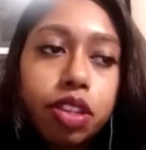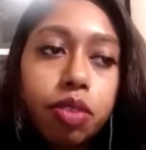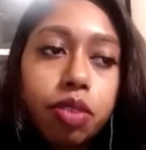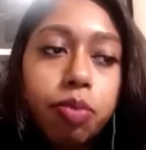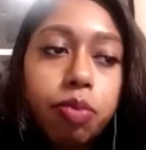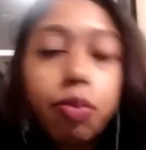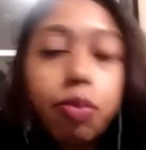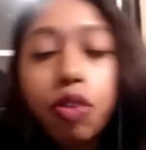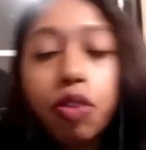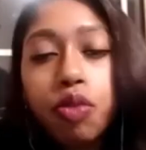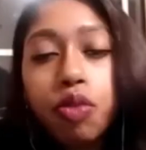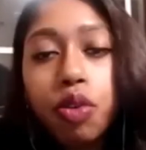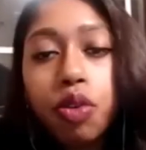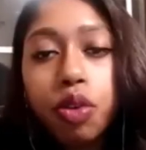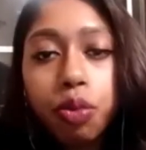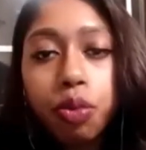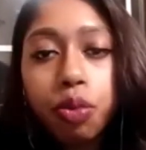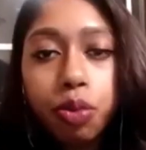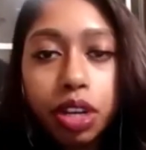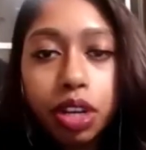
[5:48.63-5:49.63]
Before
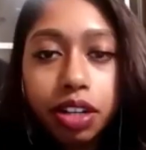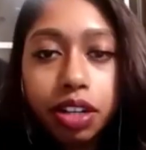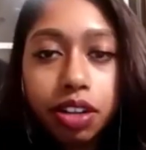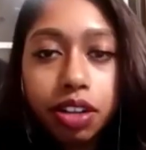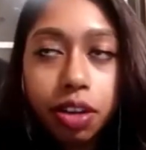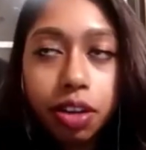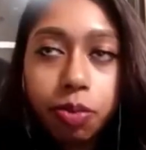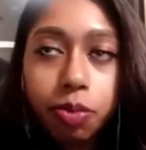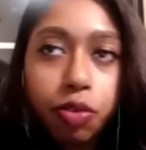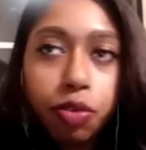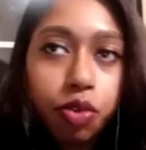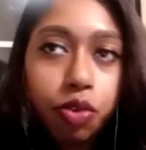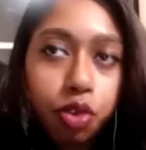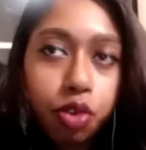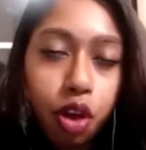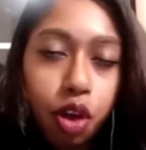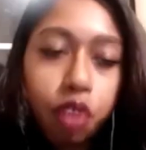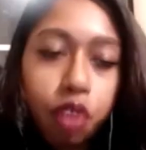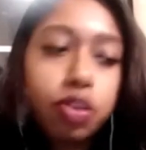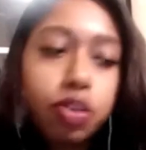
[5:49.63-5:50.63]

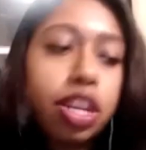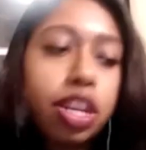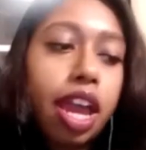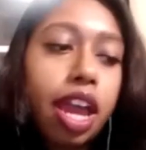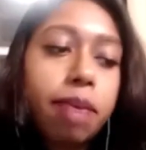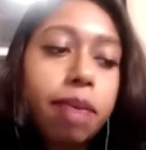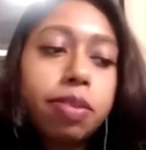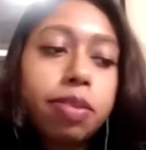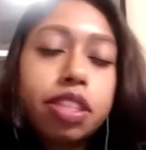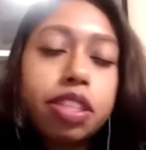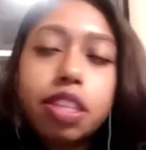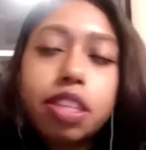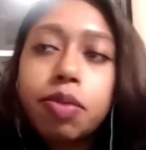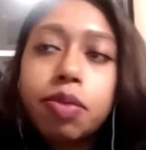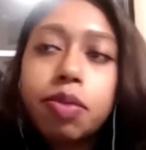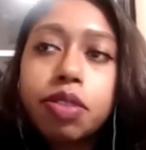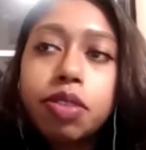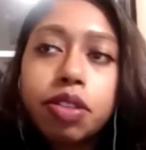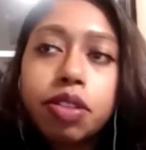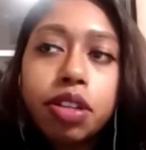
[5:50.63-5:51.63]
COVID happened, there
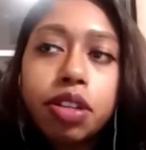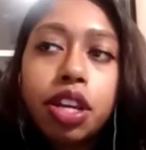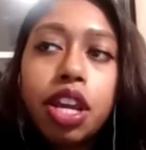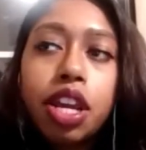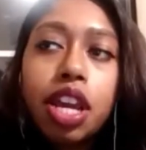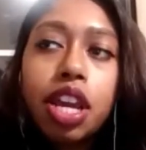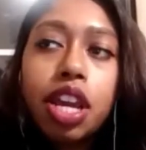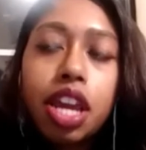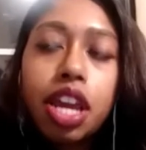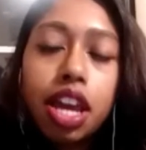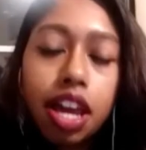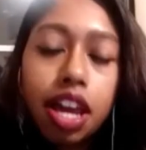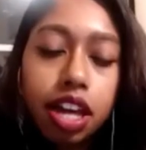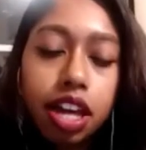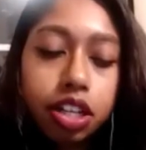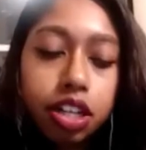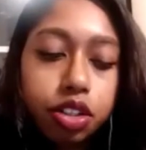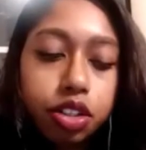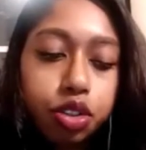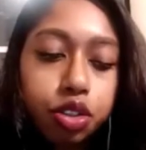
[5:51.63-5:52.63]
were
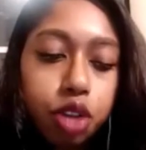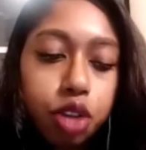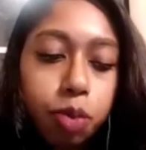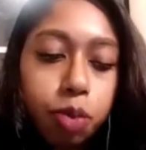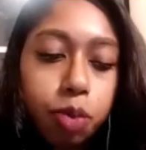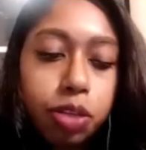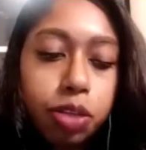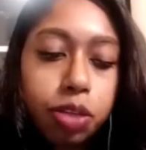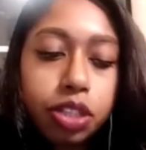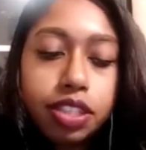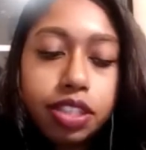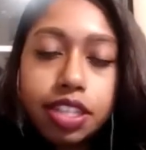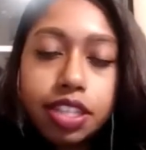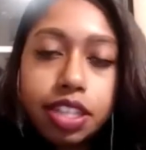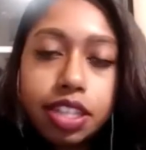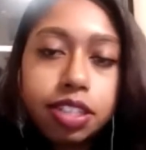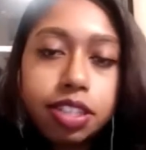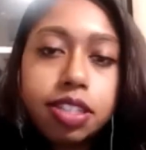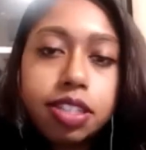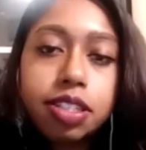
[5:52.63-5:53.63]
shopping
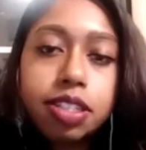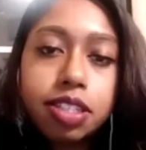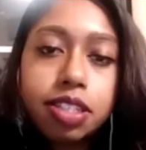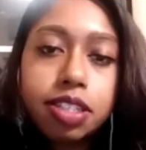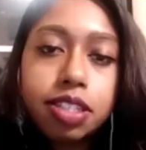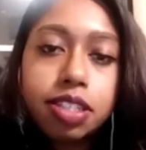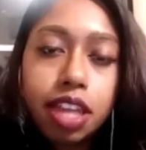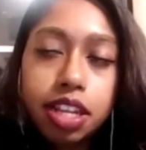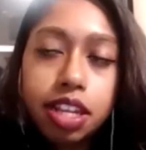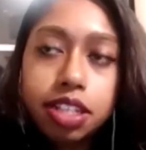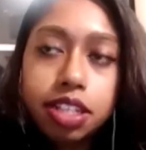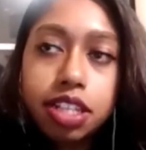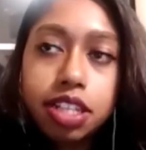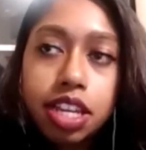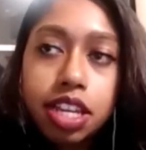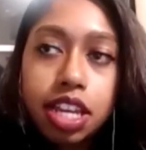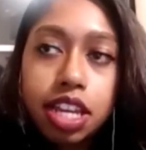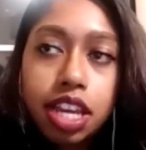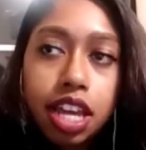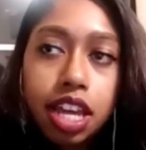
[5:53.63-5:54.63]
centers and
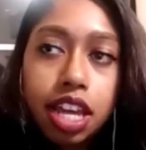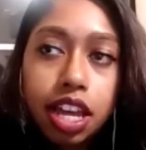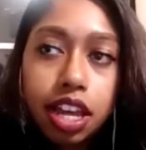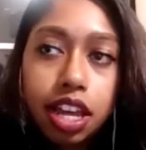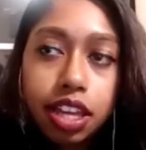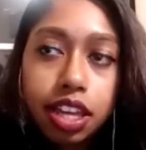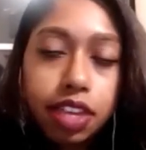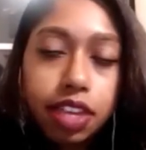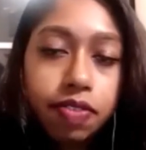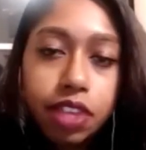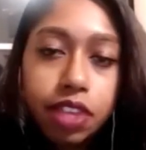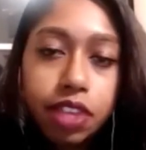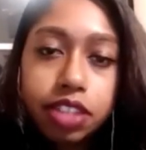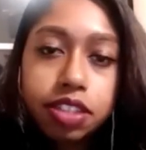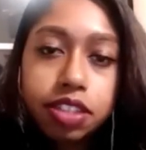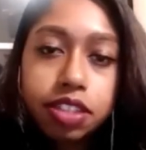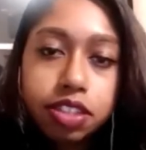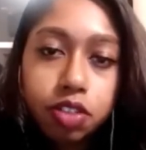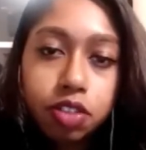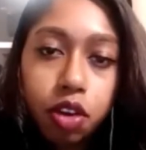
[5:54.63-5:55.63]

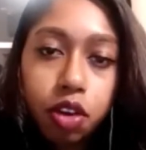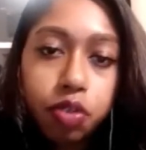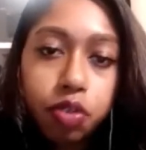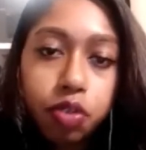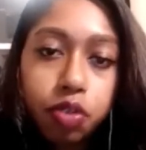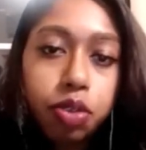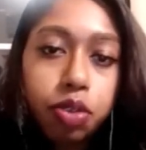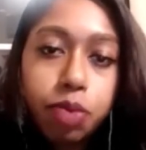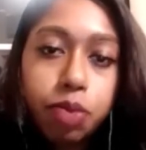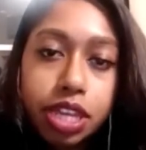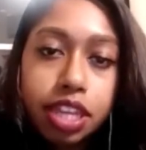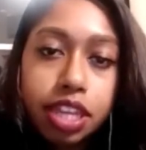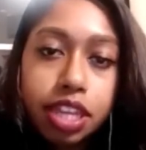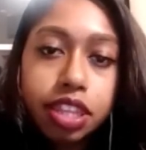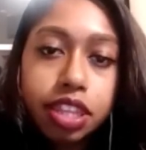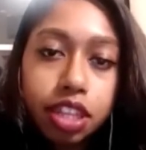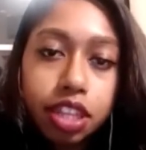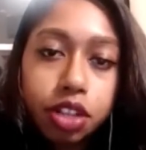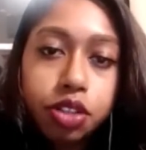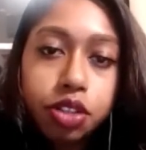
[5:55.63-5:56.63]
events over the weekend
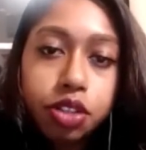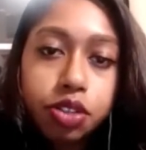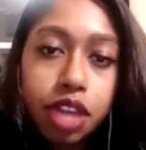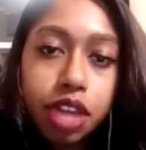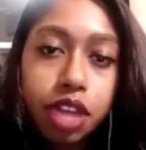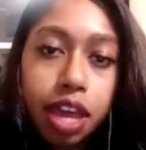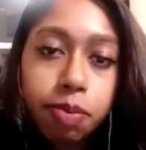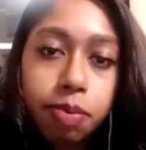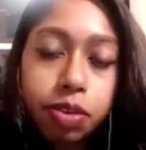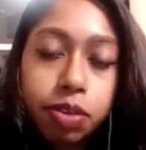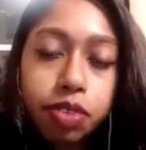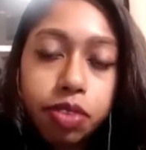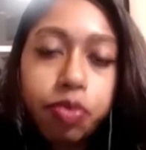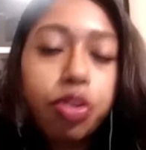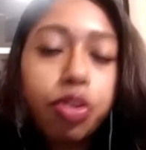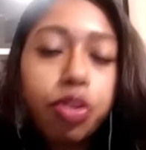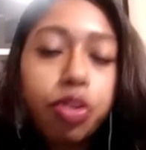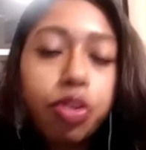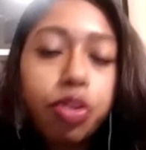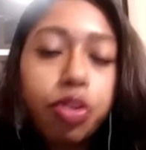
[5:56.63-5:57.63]
that used to happen. For
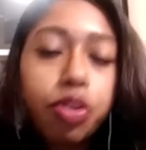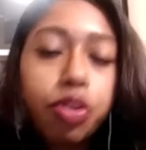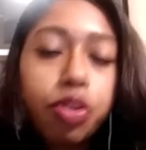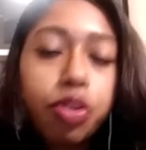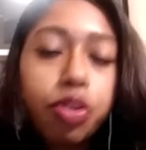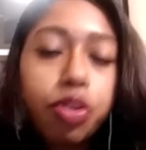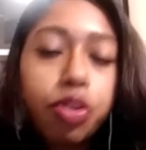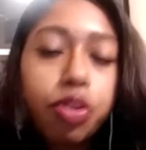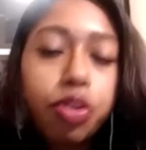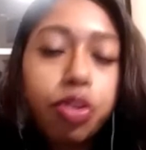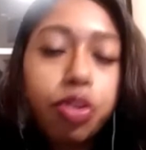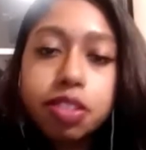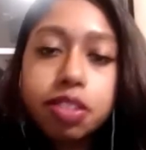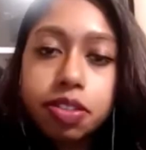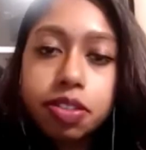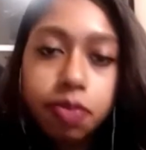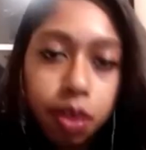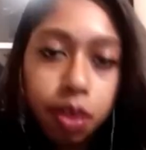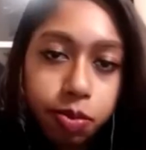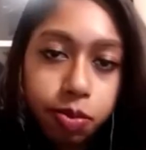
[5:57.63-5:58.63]
example, there's this
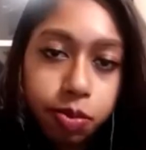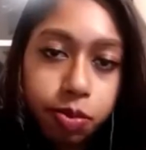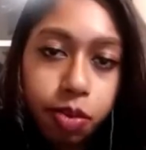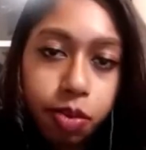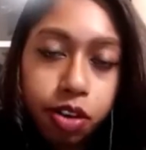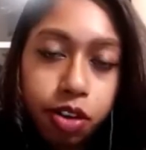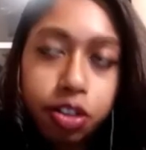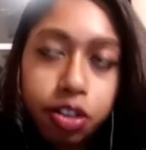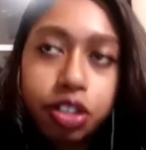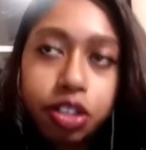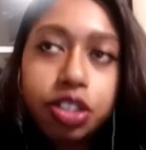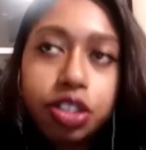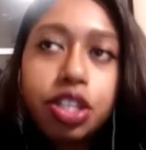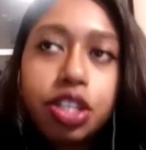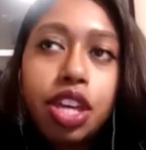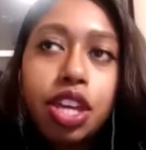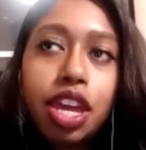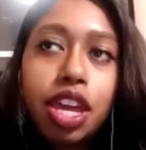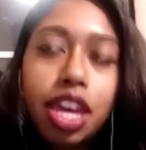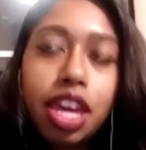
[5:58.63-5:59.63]
farmer market
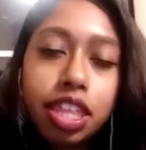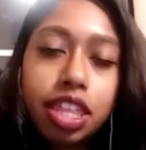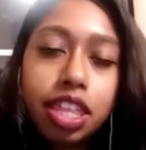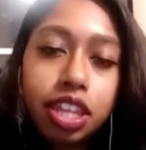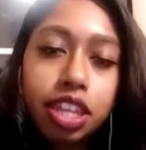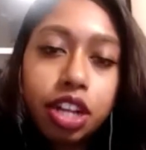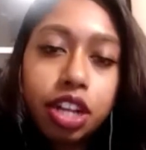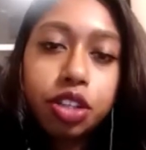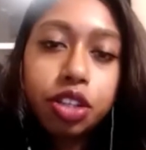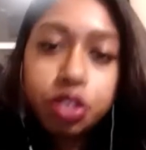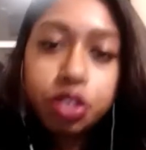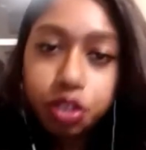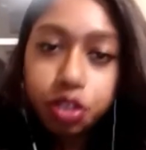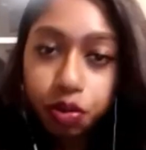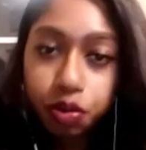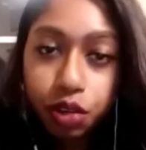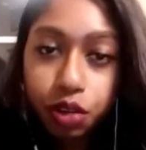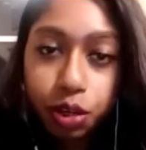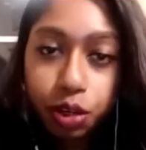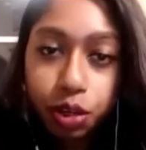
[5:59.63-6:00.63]
that I used to
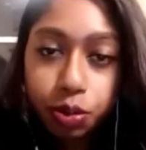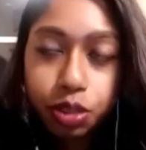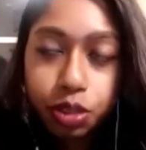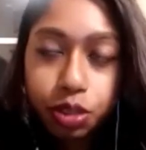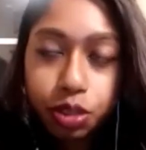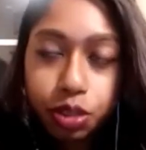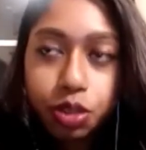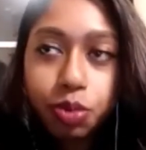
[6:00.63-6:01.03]
frequent.